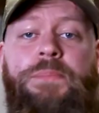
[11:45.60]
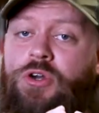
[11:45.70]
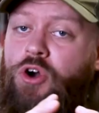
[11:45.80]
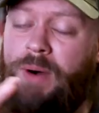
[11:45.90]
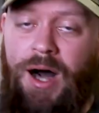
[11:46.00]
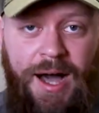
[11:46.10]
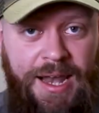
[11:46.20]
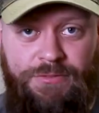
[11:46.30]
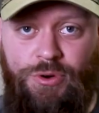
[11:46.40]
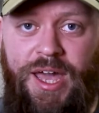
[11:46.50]
become a
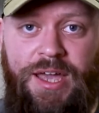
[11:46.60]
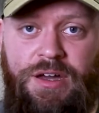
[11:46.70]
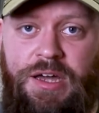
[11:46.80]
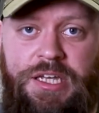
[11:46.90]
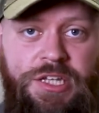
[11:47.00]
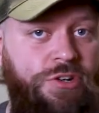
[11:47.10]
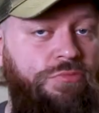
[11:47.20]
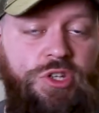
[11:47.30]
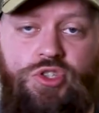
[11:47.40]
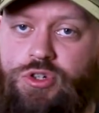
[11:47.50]
high level canine leader
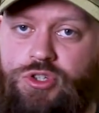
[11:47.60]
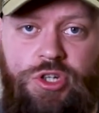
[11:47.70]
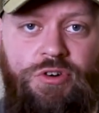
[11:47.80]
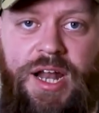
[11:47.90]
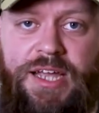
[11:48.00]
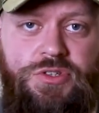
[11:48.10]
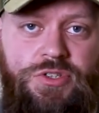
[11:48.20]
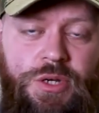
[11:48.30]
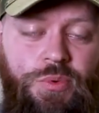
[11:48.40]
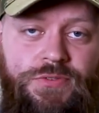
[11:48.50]
and restructure your
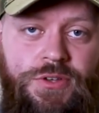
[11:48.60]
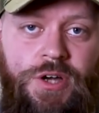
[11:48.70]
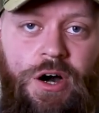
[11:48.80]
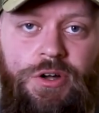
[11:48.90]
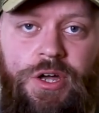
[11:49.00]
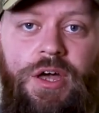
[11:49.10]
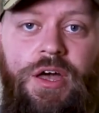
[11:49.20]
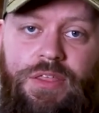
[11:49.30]
relationship with your dog,